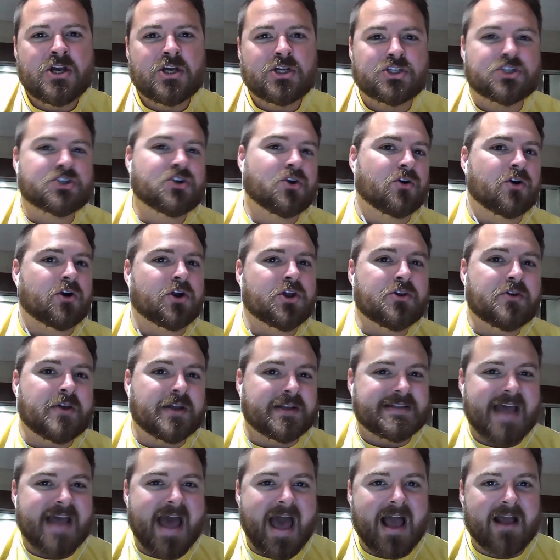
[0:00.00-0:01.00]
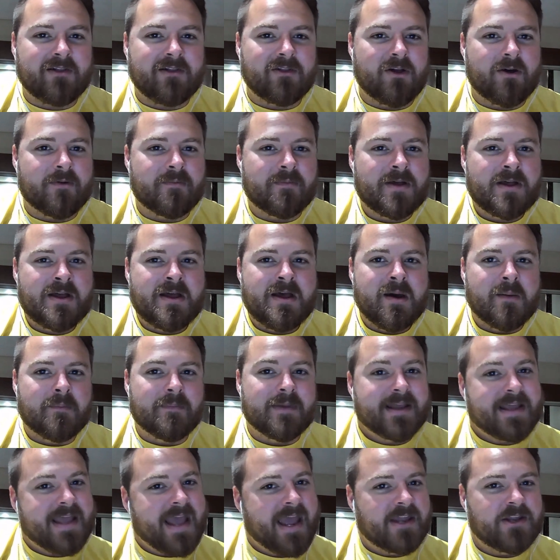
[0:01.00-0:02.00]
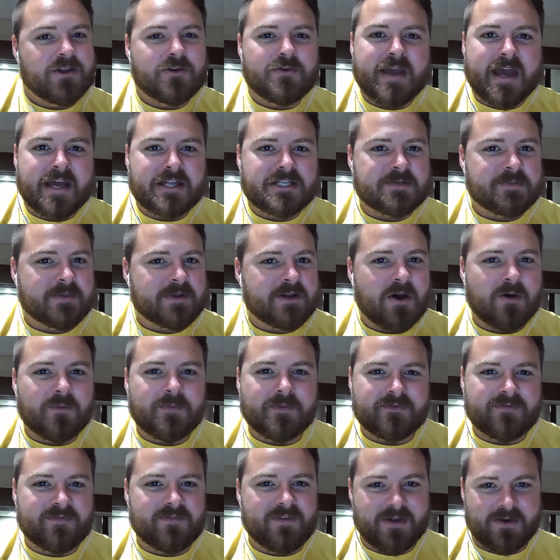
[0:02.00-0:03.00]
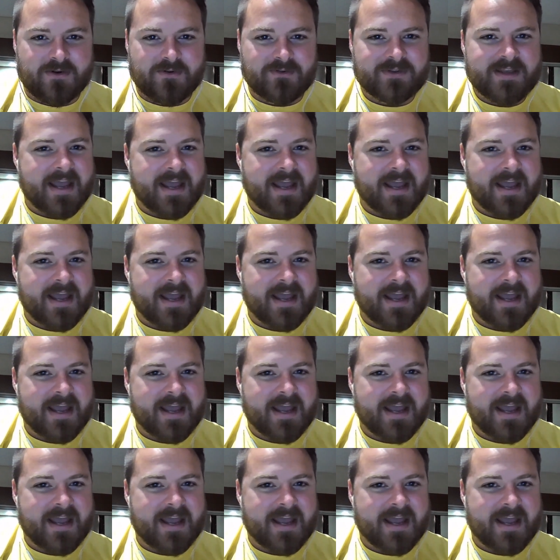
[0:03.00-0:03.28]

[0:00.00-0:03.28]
Sure, you can tackle him, but can you catch him in open field?